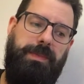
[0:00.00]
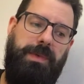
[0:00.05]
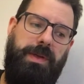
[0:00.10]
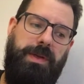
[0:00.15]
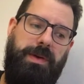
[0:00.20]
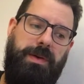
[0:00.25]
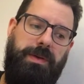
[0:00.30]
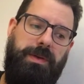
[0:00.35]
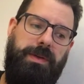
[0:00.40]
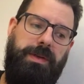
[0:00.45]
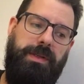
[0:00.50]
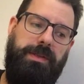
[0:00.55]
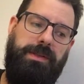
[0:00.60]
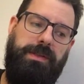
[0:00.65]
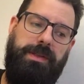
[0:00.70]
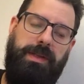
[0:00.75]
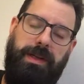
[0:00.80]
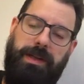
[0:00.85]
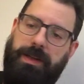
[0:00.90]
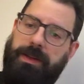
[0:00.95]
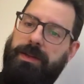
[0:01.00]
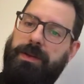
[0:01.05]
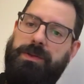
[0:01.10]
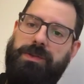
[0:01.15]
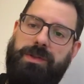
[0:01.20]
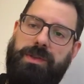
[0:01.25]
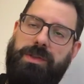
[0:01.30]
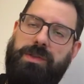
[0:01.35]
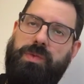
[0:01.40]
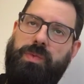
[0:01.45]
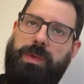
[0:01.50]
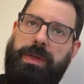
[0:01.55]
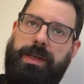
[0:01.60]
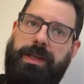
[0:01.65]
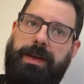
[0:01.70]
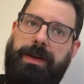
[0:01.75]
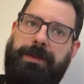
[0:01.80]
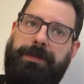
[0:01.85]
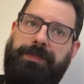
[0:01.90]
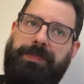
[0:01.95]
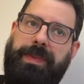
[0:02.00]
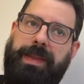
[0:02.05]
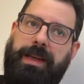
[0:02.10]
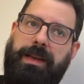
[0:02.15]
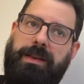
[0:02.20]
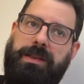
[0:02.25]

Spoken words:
You know, you can study those this weekend,